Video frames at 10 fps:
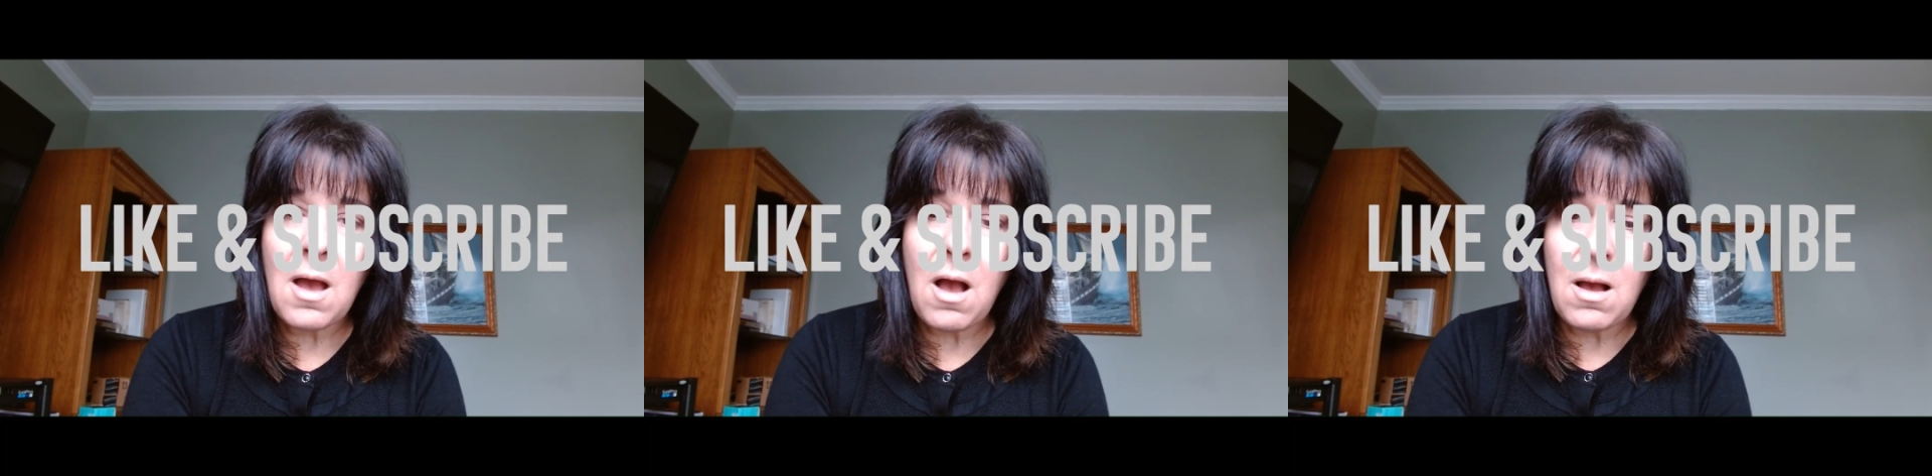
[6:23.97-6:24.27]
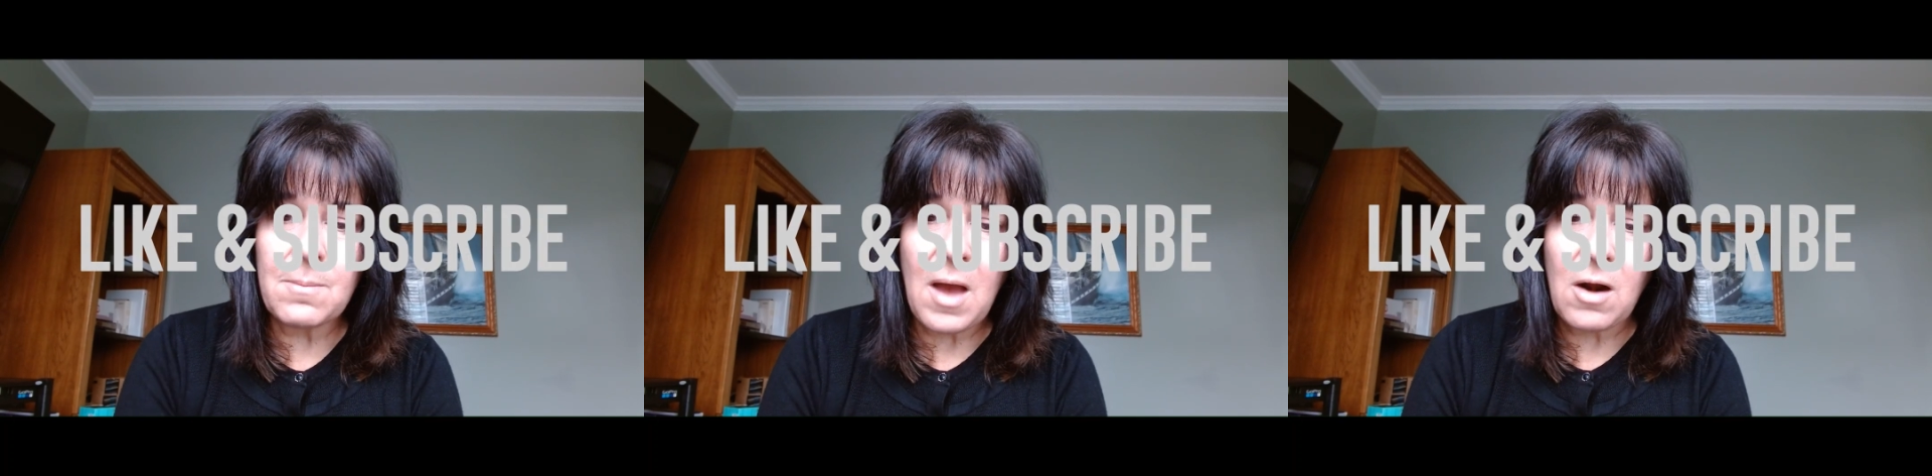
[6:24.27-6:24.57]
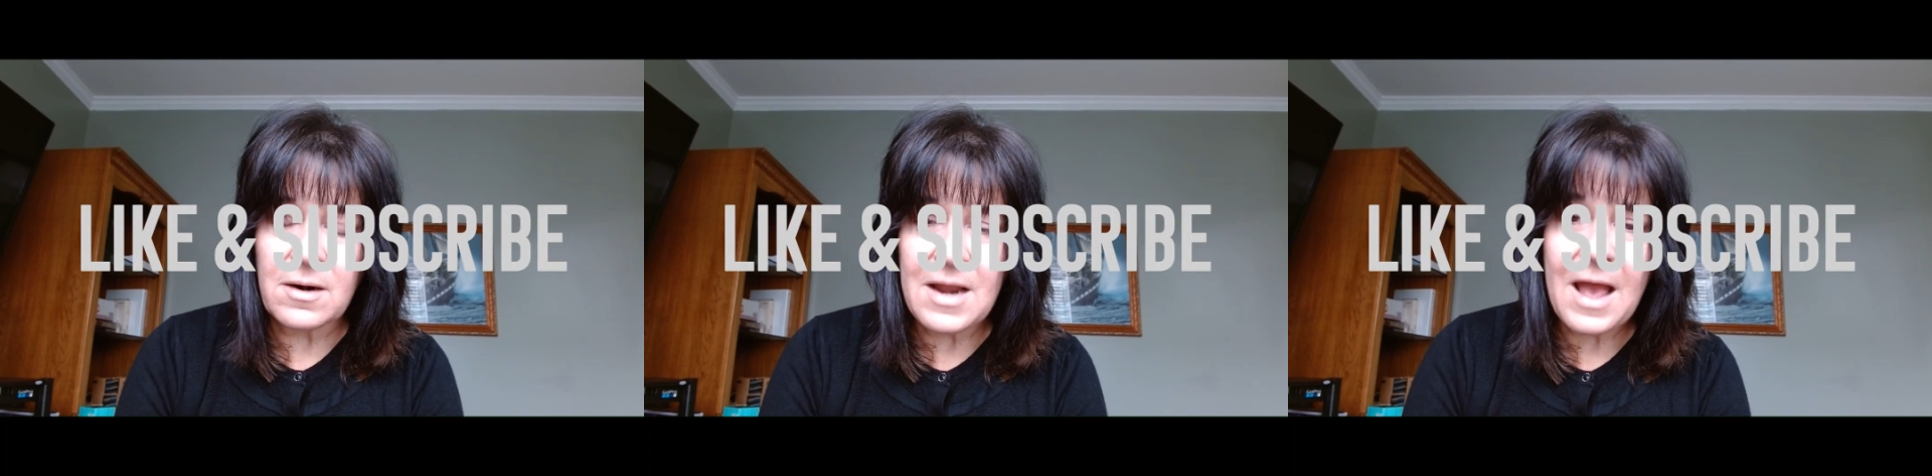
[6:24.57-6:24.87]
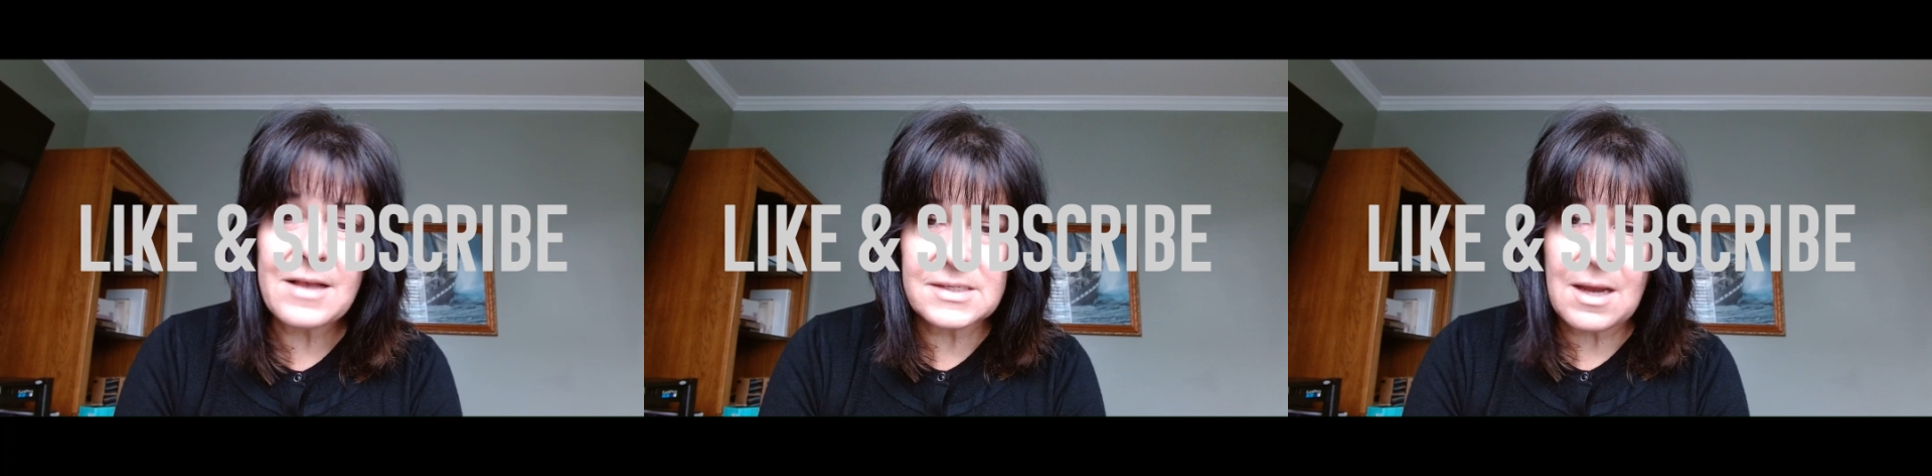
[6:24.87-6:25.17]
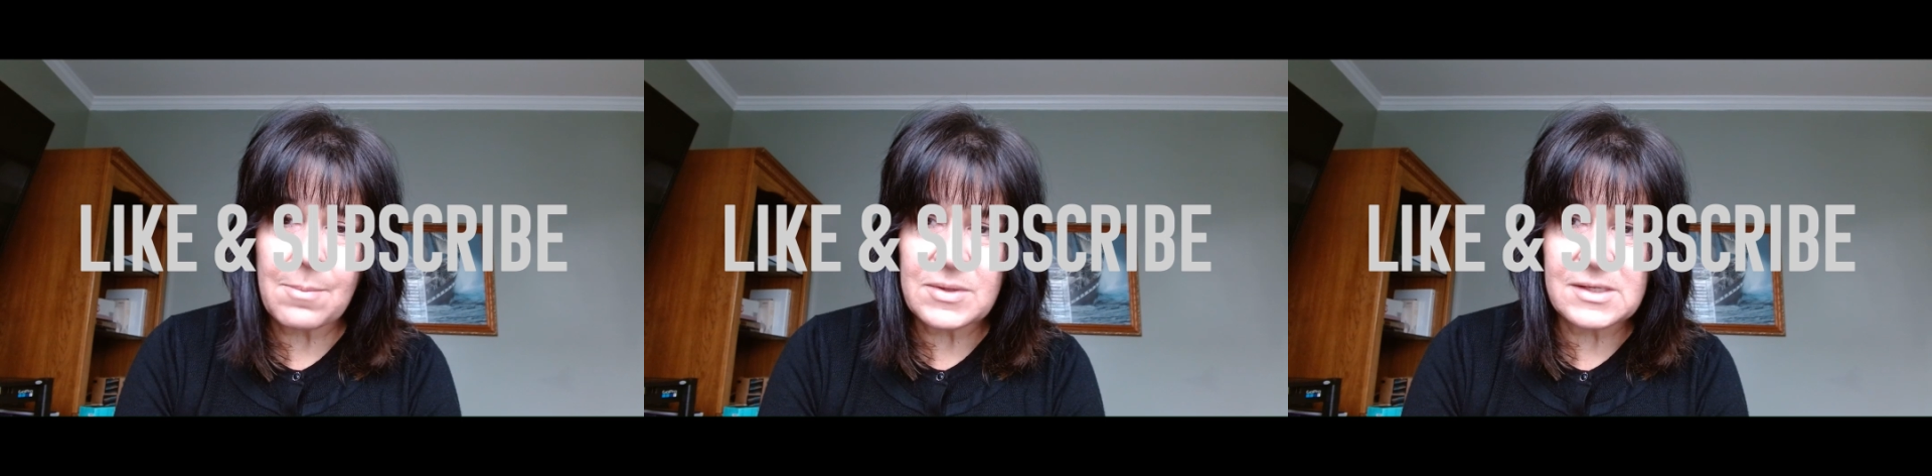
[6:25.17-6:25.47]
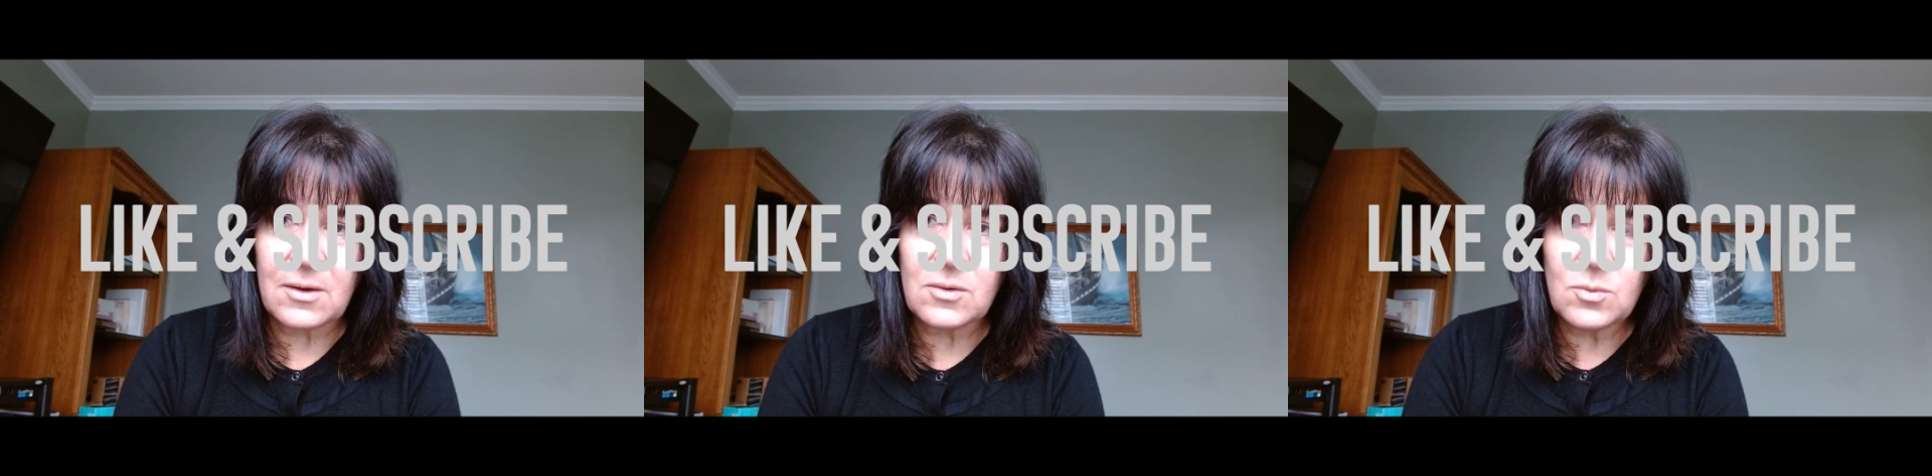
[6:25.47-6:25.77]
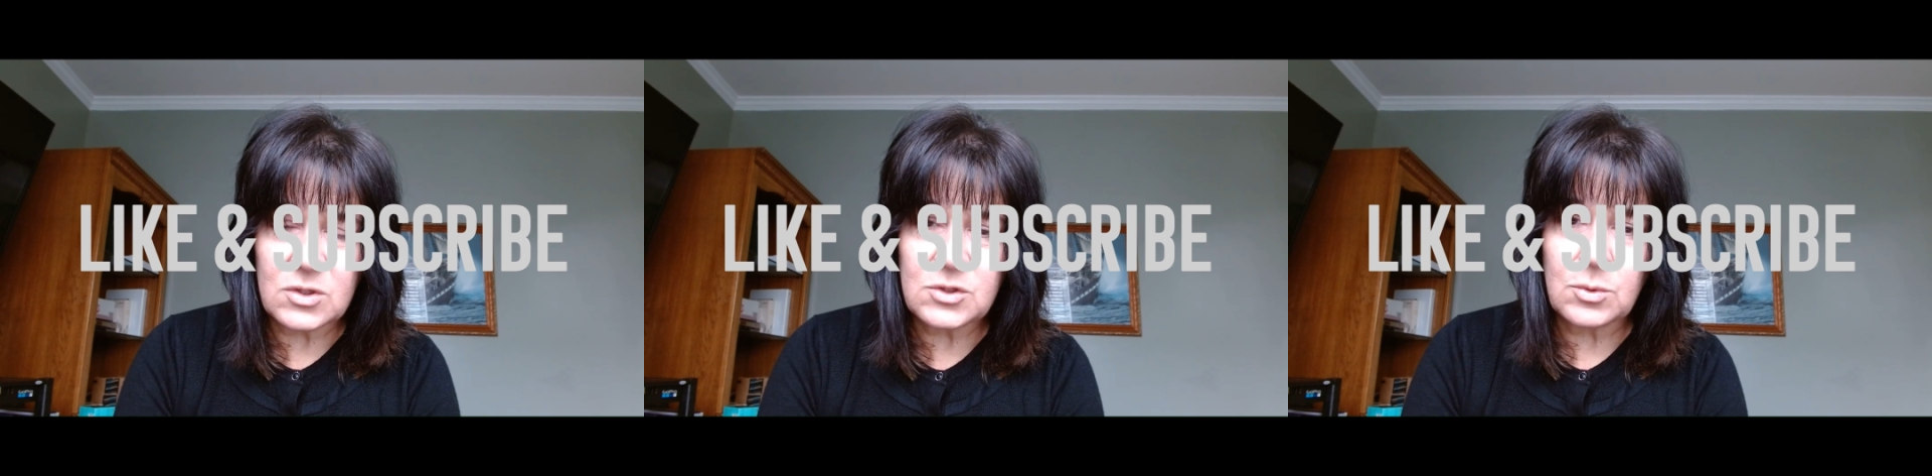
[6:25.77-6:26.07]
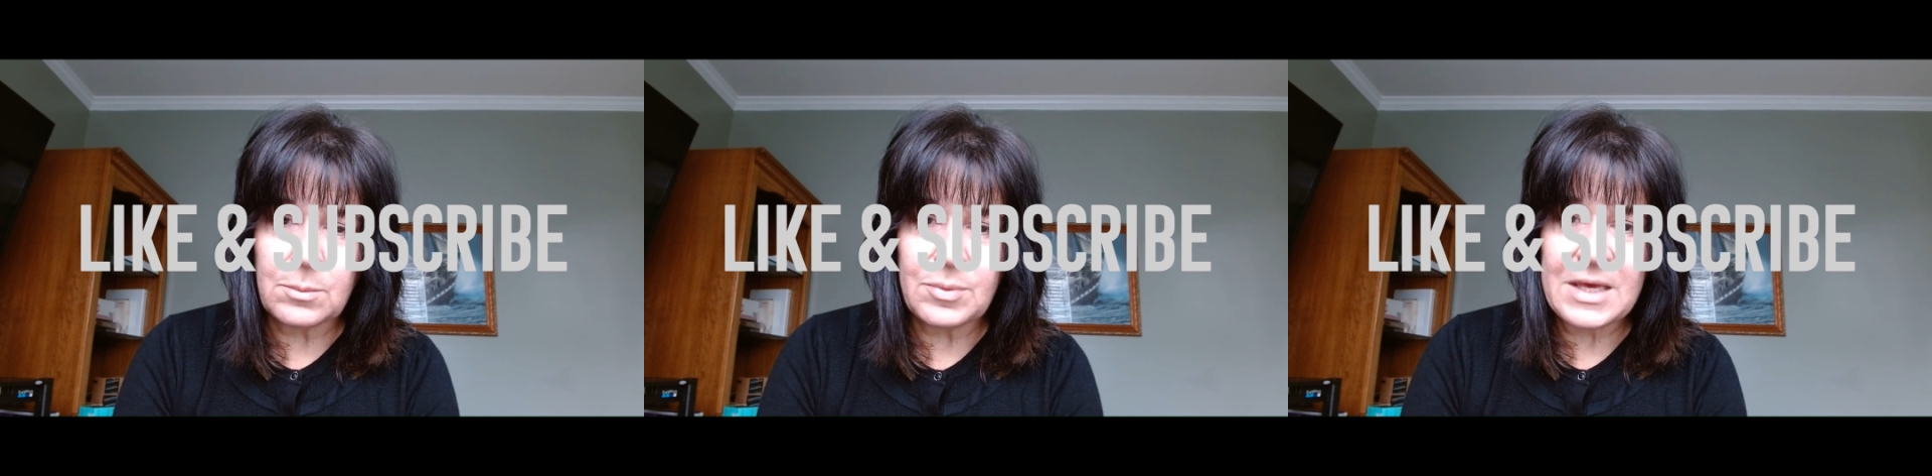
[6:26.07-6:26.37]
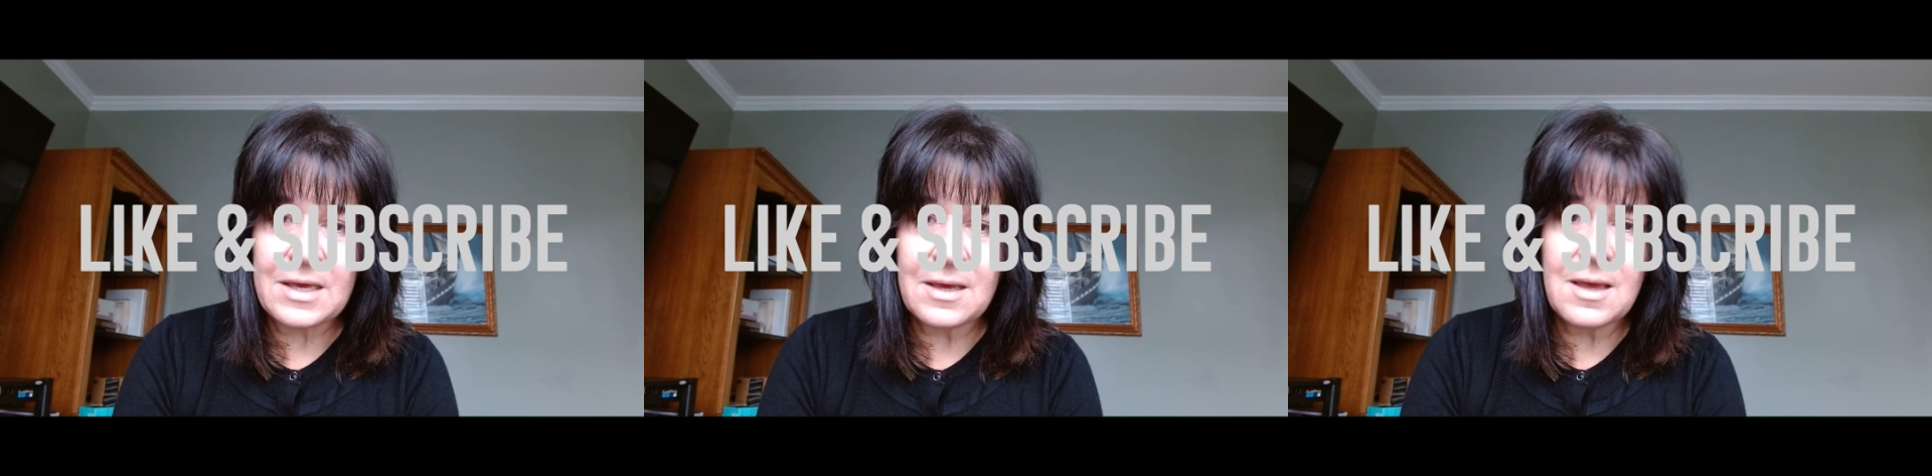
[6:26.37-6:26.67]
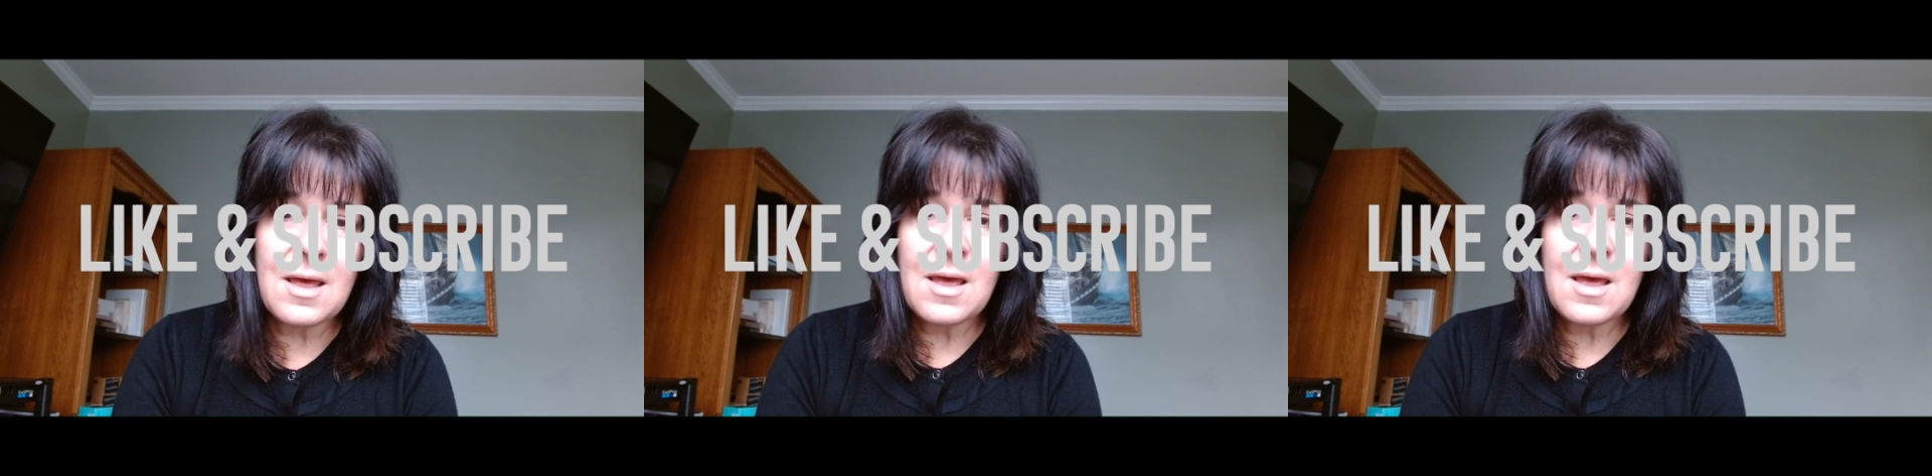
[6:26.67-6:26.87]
our next episode, which will be